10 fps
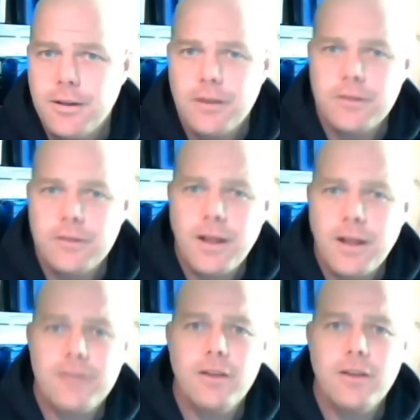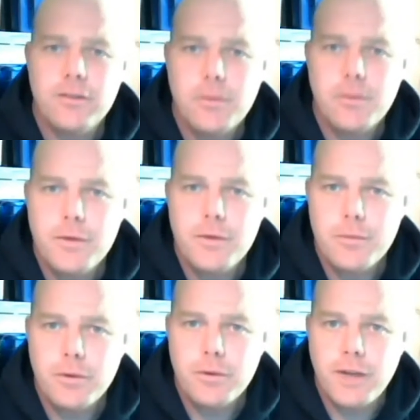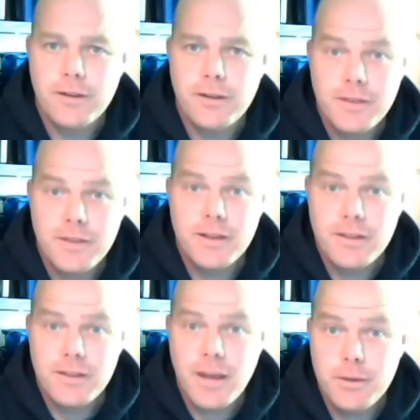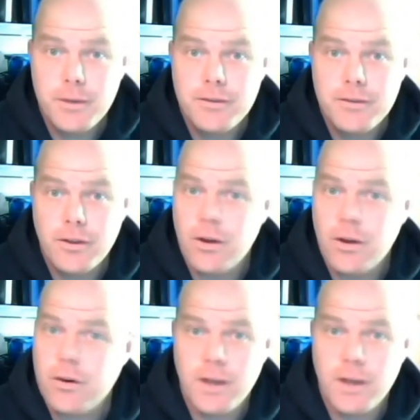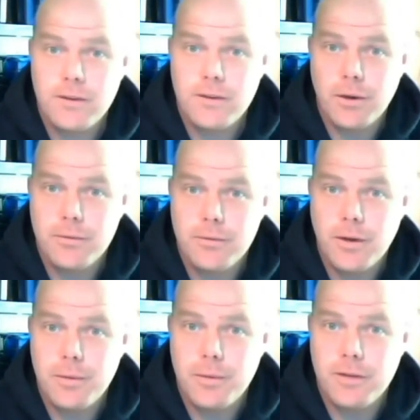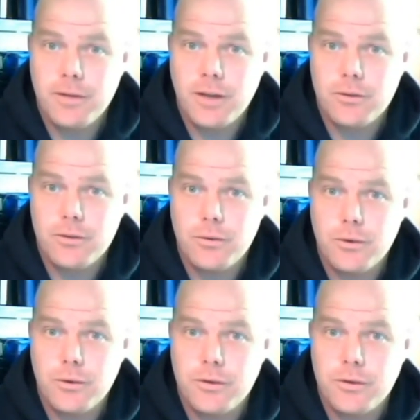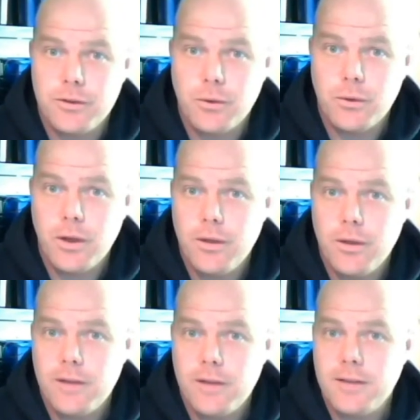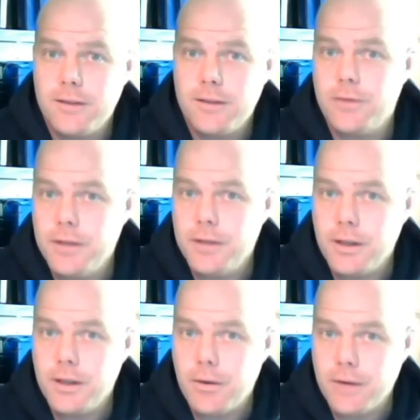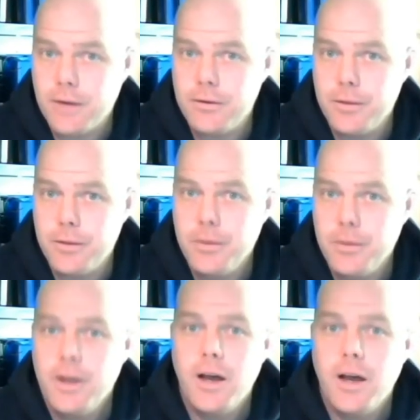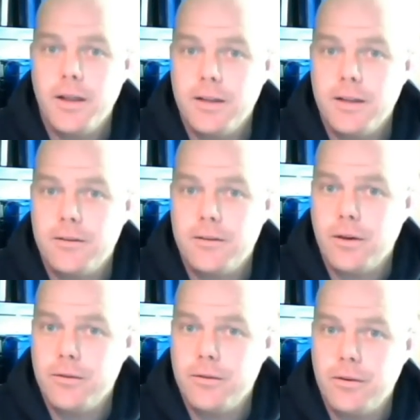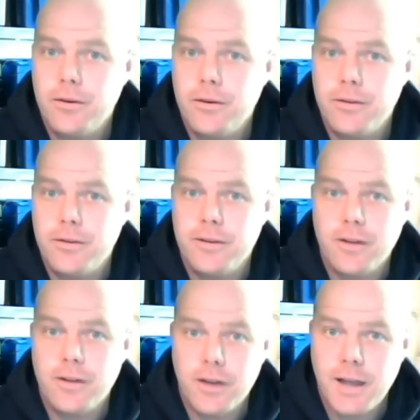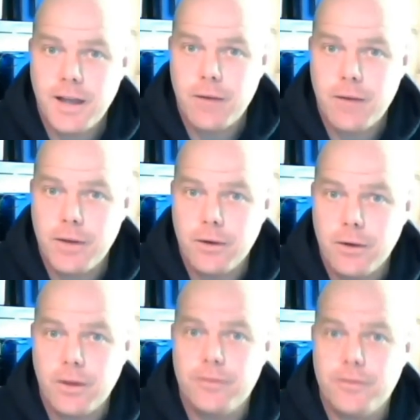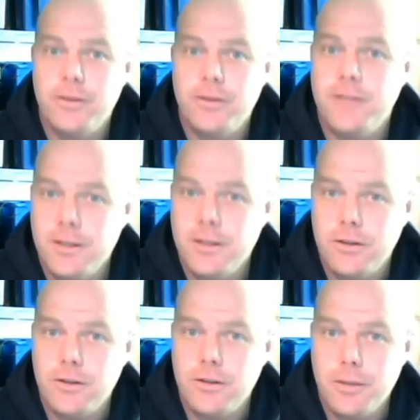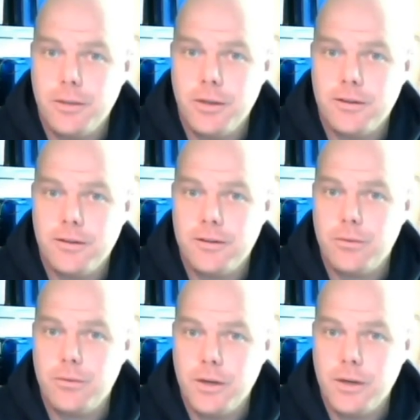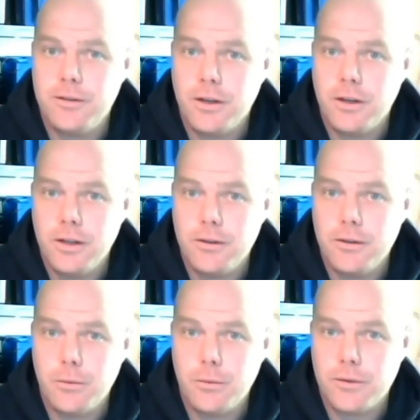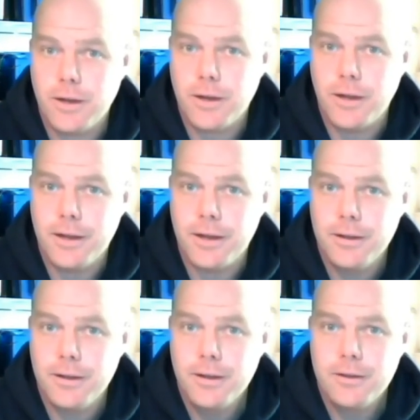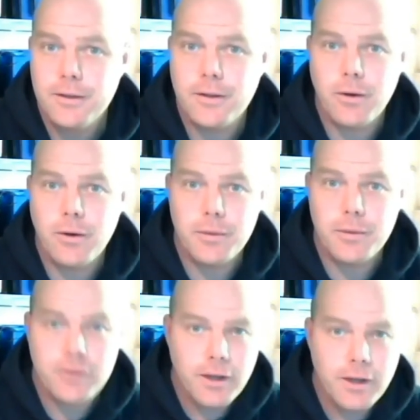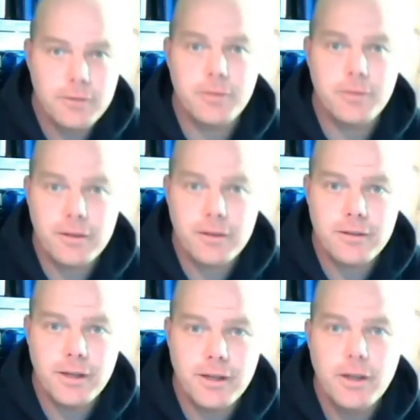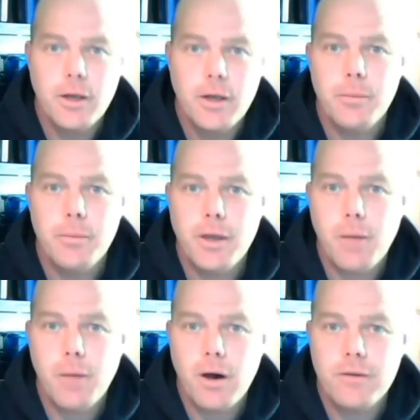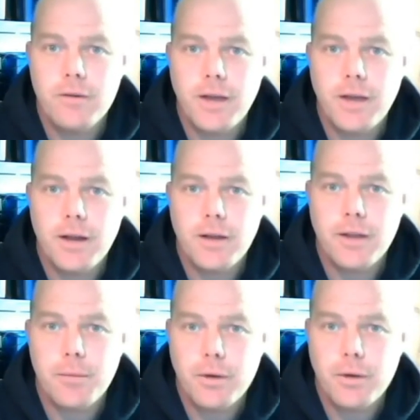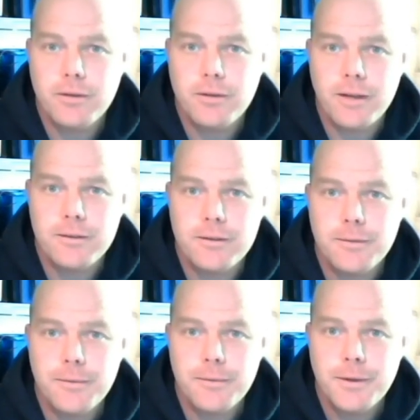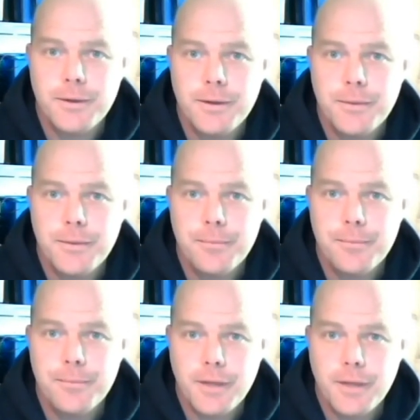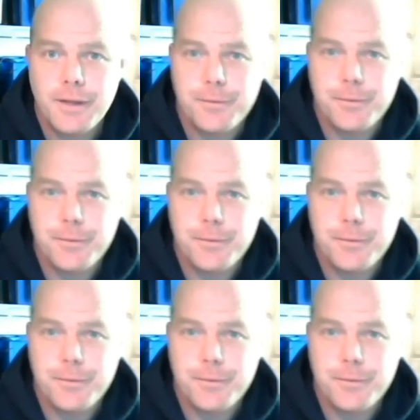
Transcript: So that's a summary of the project. I think now is a great time for open educational resources. Although there's less funding around for them, I think it's time for it to kind of get real, and for teachers and communities to really start using what's out there. So I'm excited to potentially be a part of that process. Thank you.